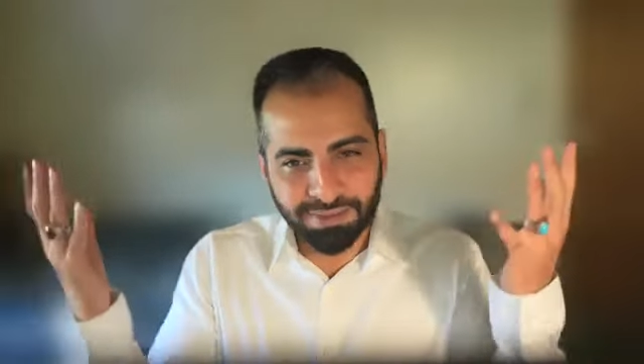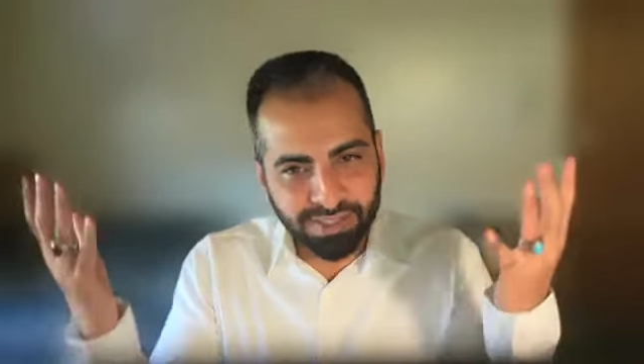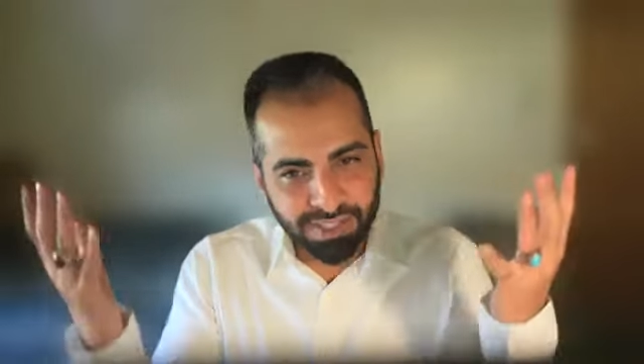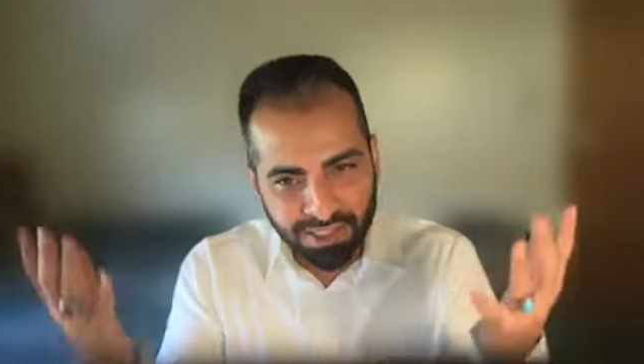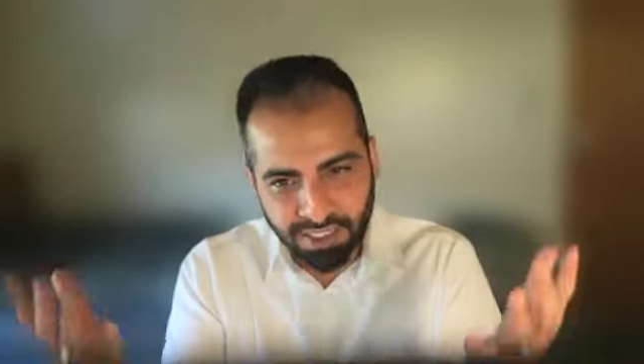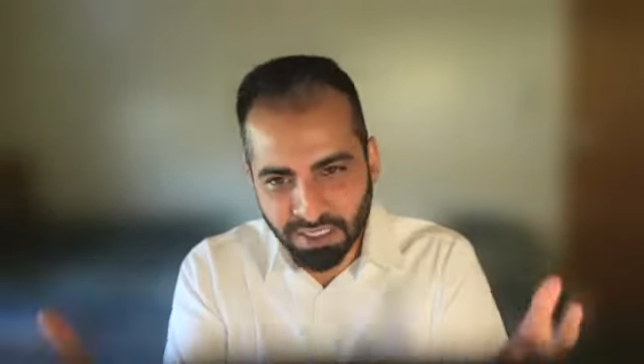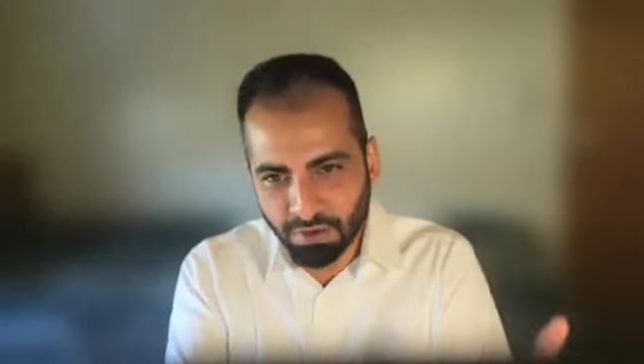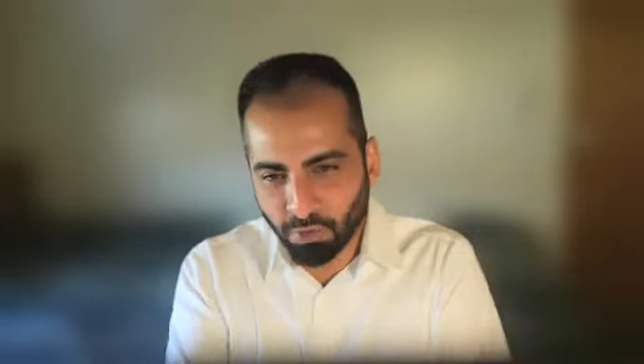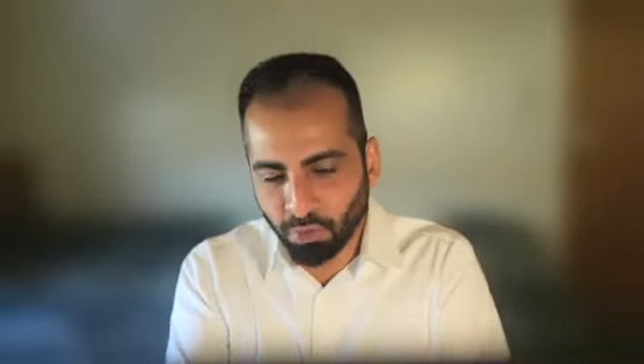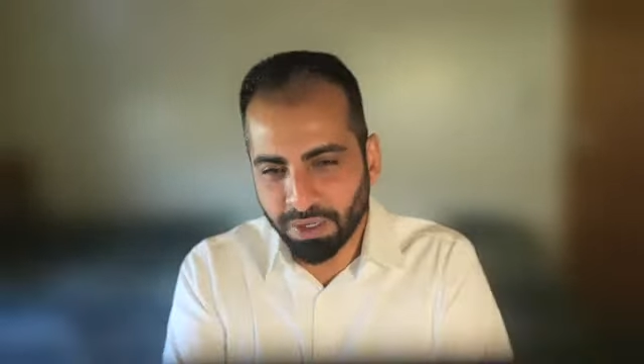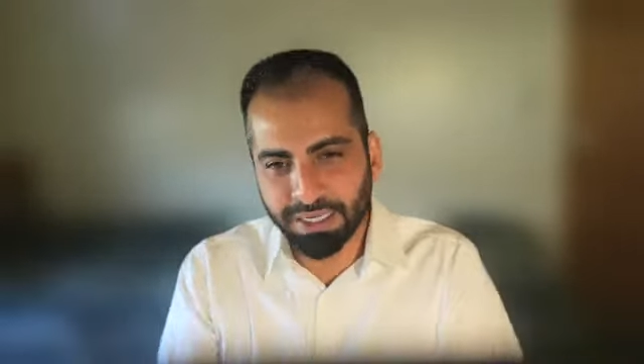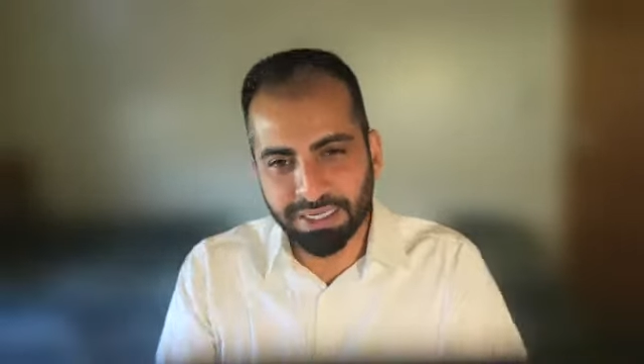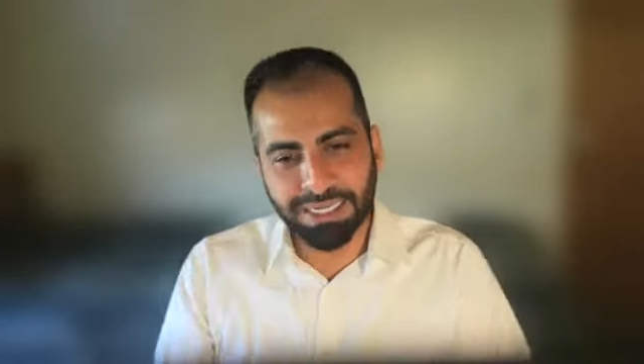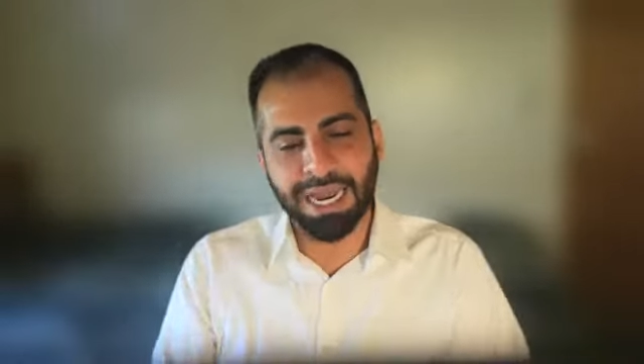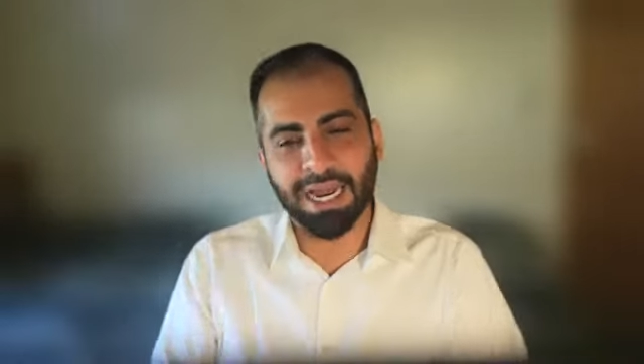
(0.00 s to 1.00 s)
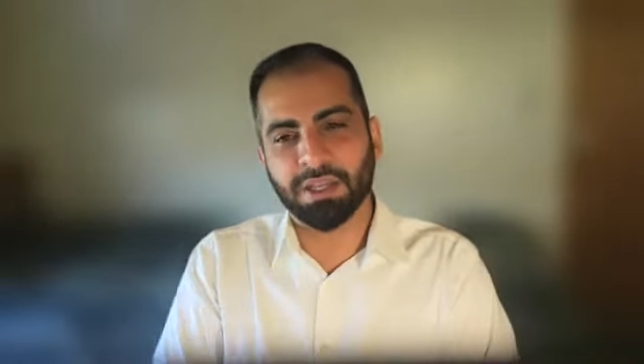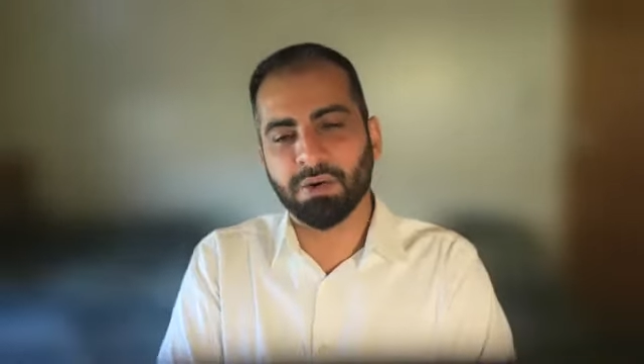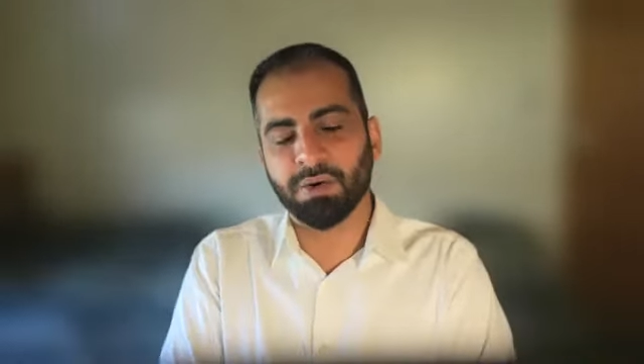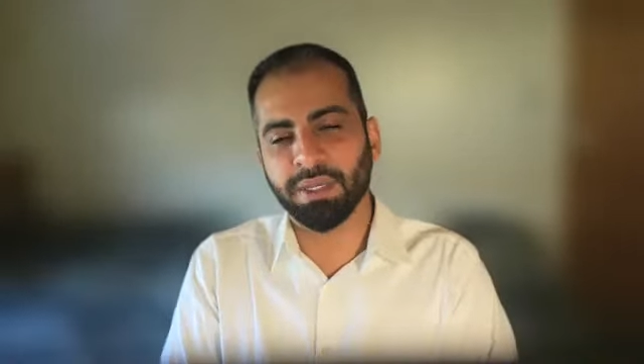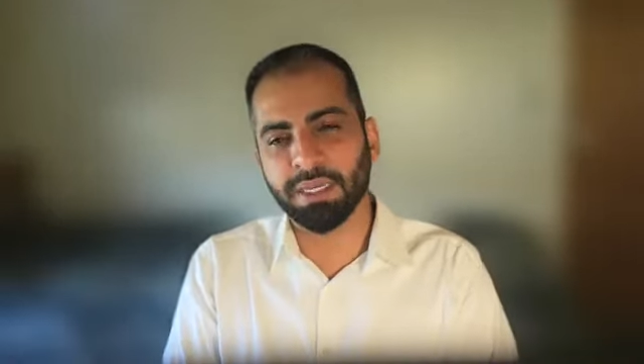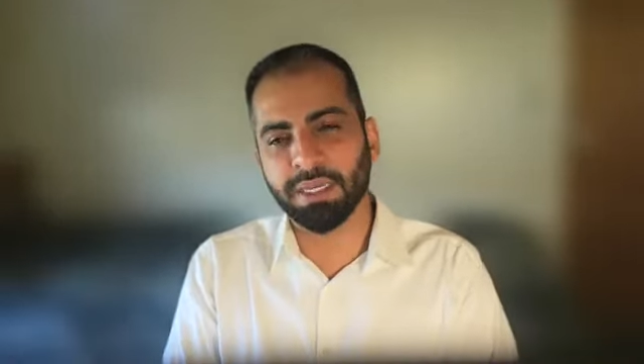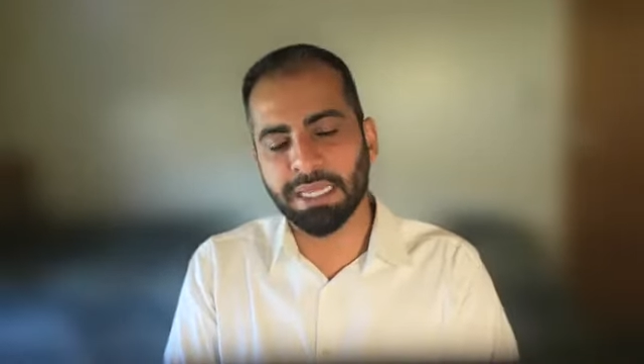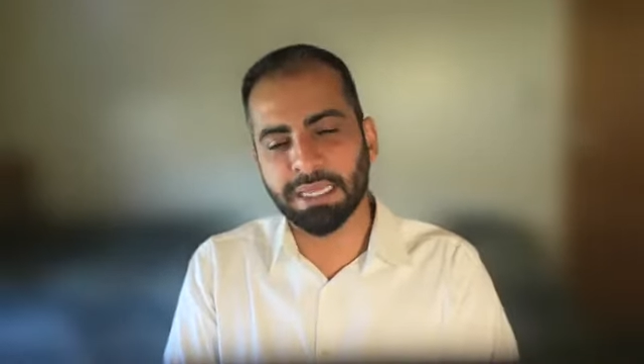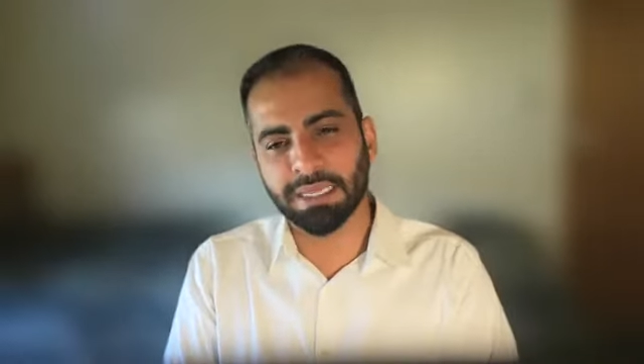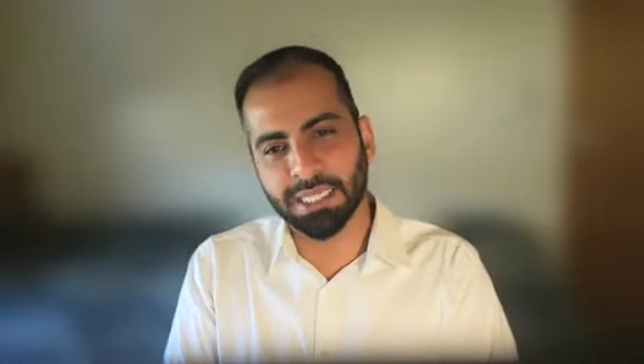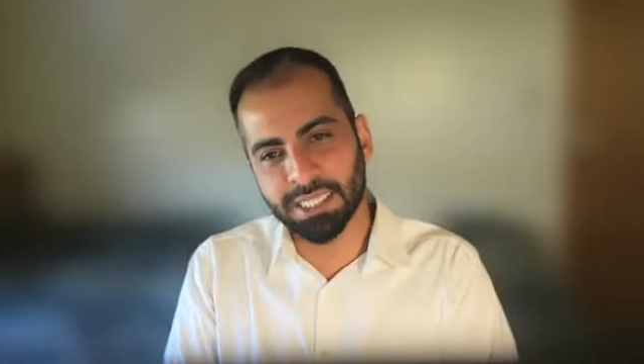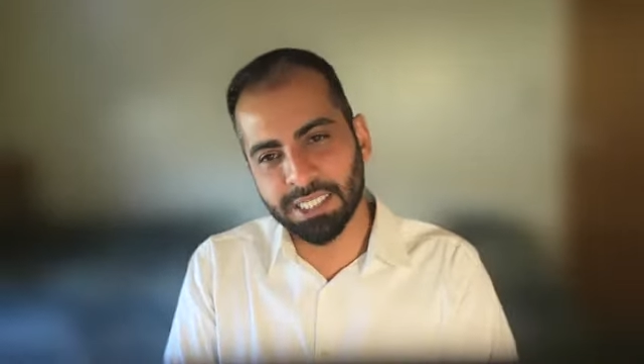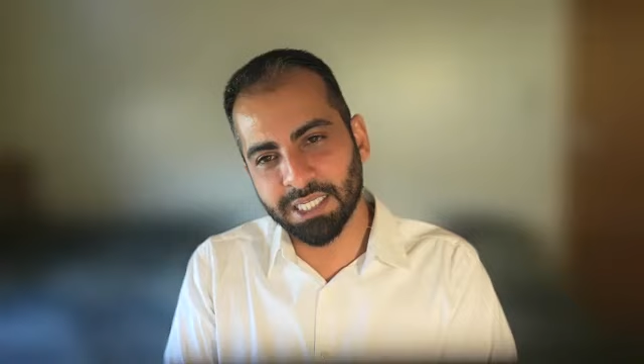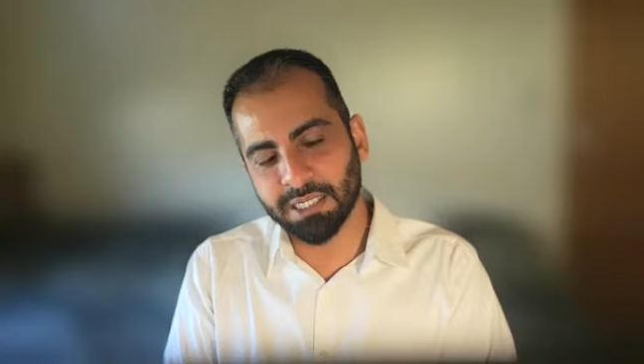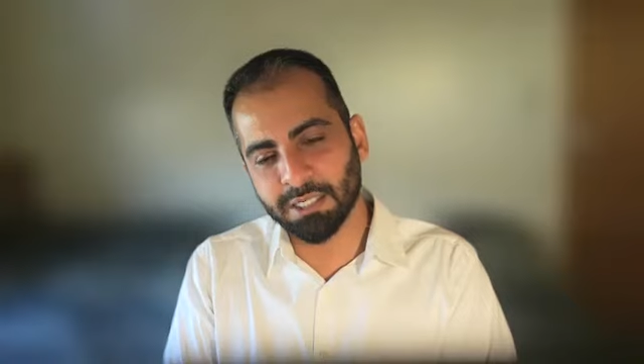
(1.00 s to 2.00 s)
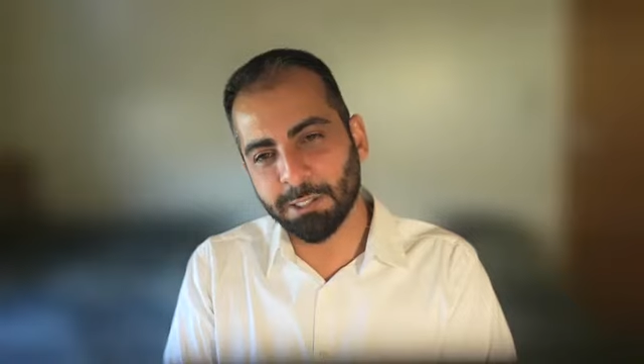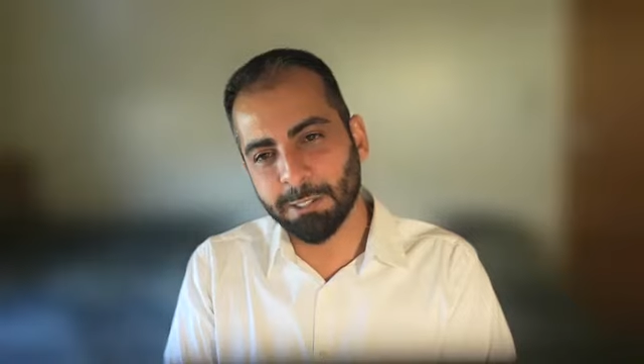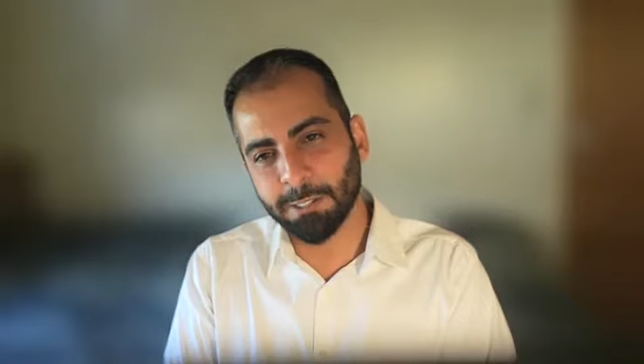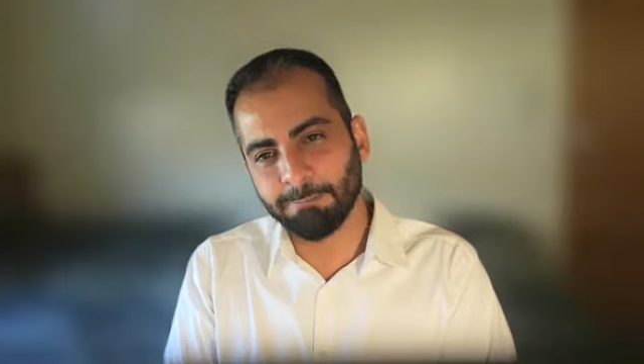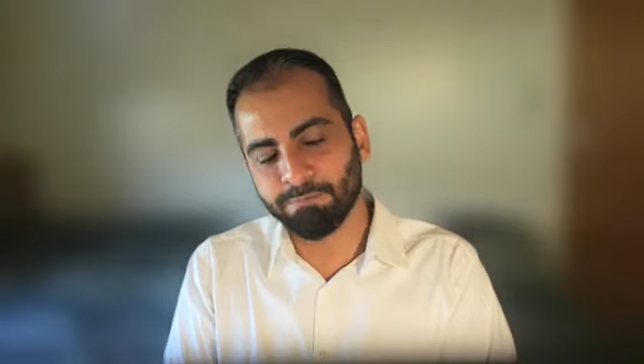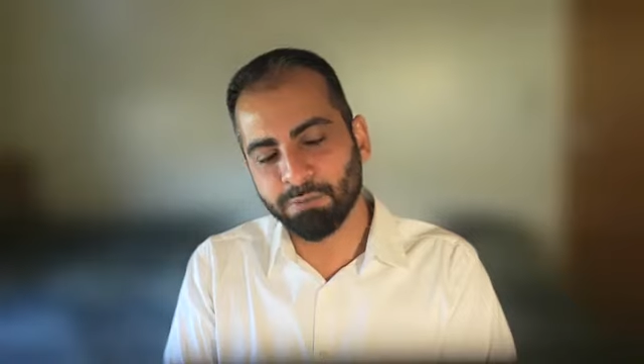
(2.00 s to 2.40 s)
to sit in one gathering and listen